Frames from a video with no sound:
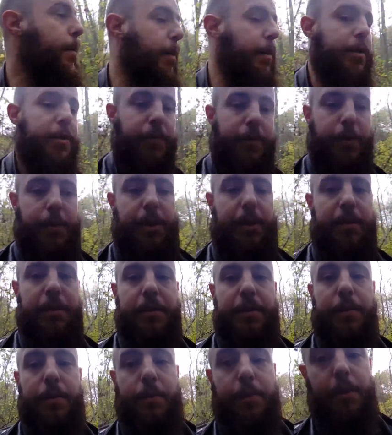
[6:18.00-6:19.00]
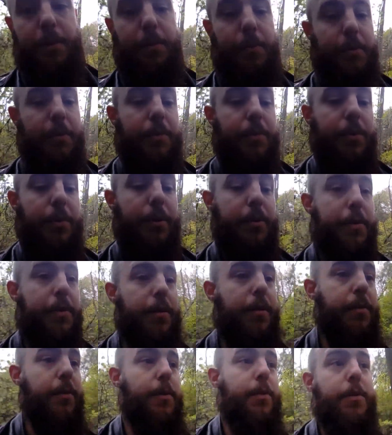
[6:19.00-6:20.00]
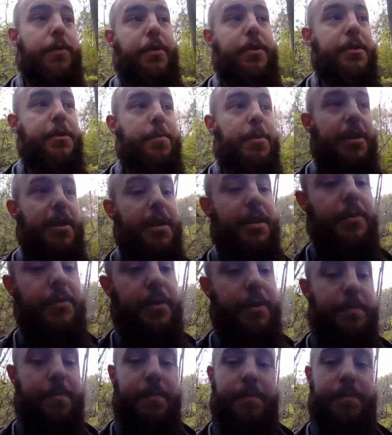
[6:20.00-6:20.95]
As for what others believe,